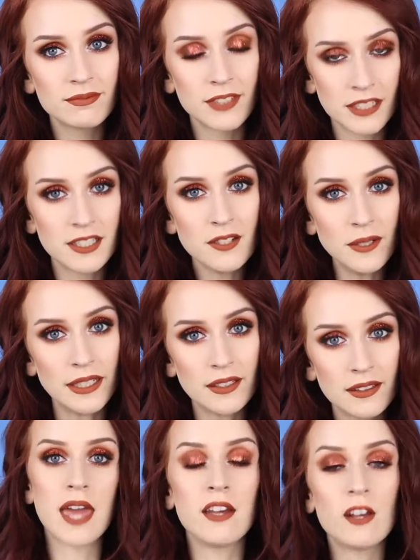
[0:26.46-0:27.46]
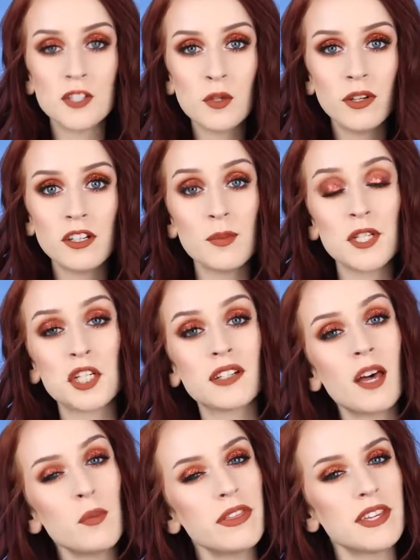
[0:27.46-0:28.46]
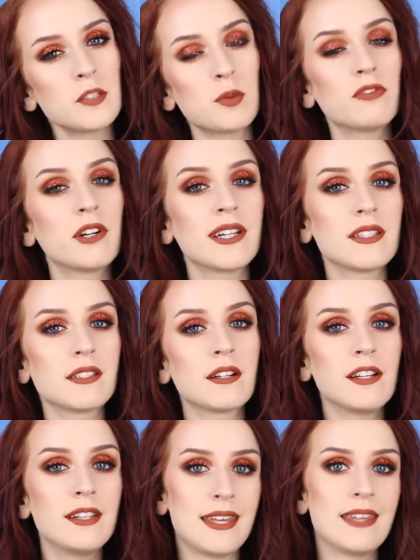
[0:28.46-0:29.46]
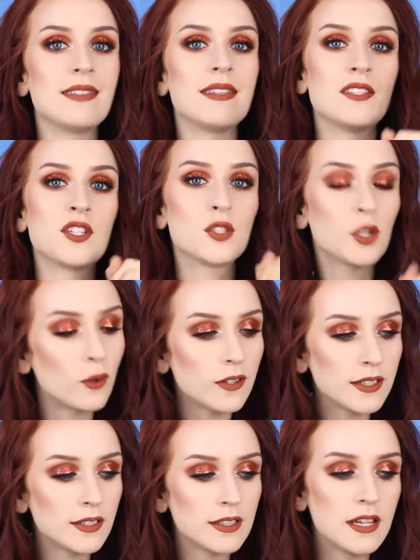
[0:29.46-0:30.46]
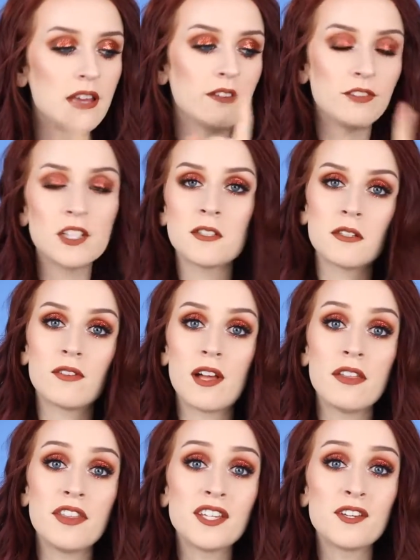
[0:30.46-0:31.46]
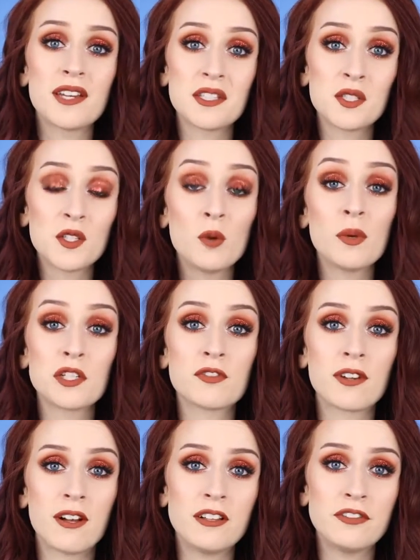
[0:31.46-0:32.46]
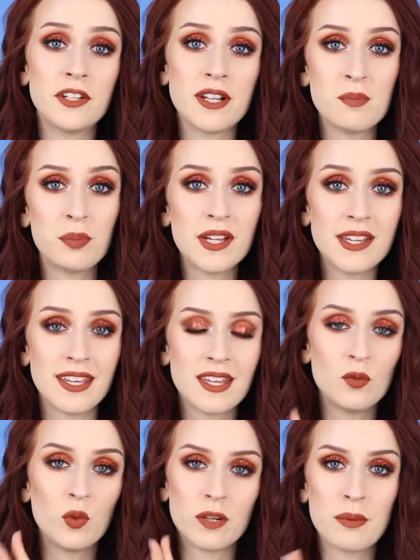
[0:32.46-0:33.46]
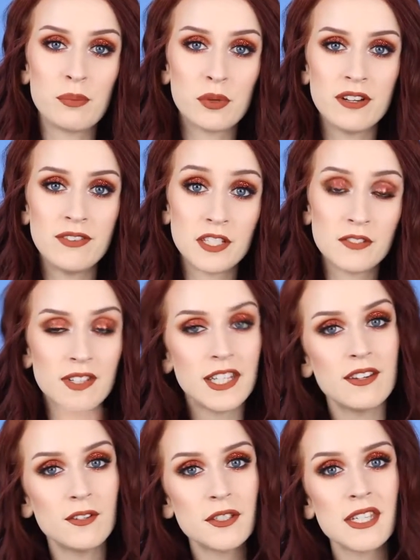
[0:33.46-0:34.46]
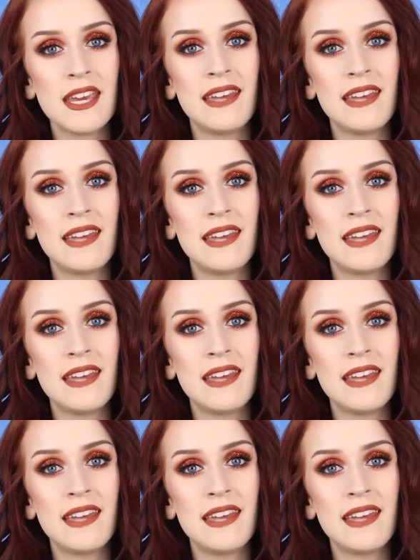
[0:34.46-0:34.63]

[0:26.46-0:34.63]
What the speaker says: let's do it. And I also wanted to mention a couple things before I get started in the tutorial. First of all, thank you guys so much for all of your input in one of my previous videos